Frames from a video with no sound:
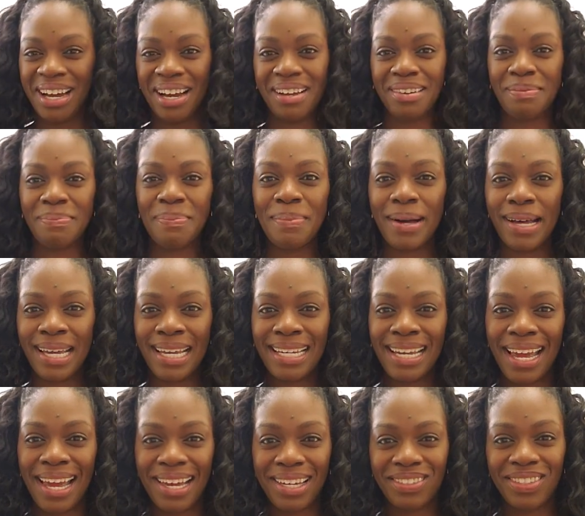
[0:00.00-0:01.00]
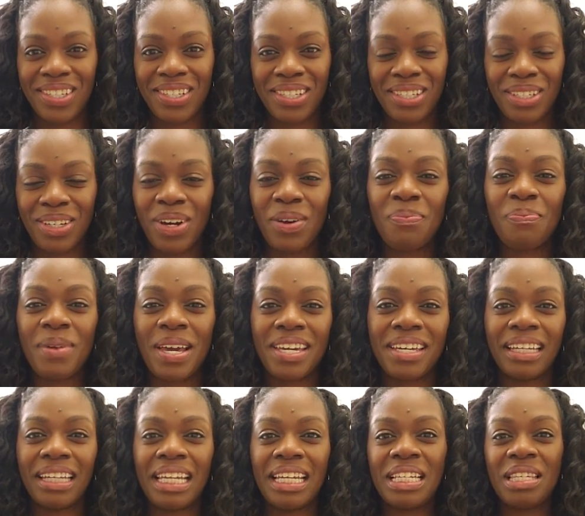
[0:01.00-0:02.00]
I might have to start
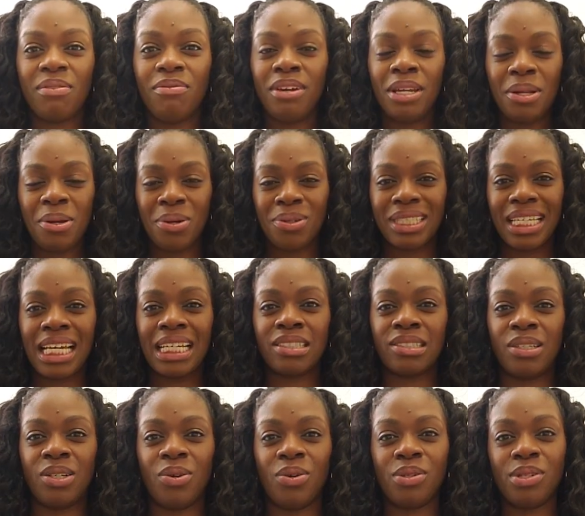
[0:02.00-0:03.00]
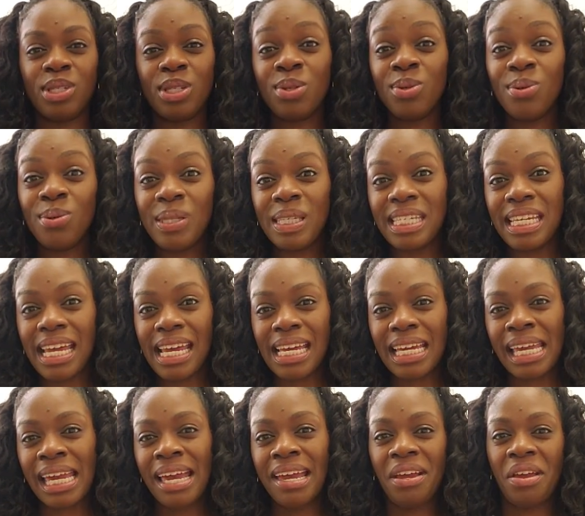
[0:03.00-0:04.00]
making these videos actually on
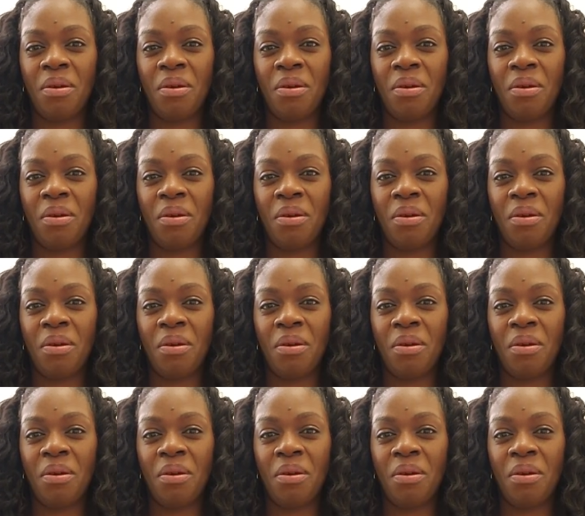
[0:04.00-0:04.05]
Tuesday